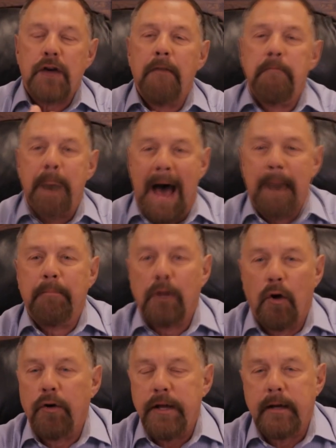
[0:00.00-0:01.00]
of
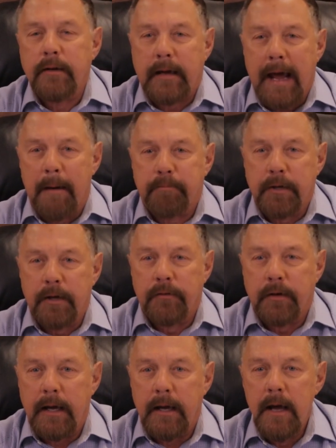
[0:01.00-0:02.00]
Babylonian
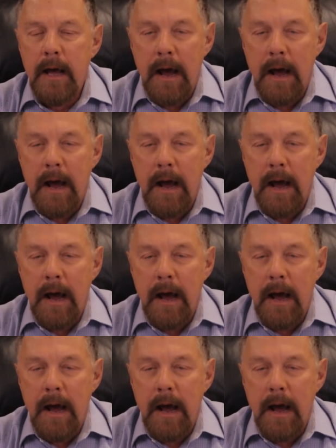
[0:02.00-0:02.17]
captivity.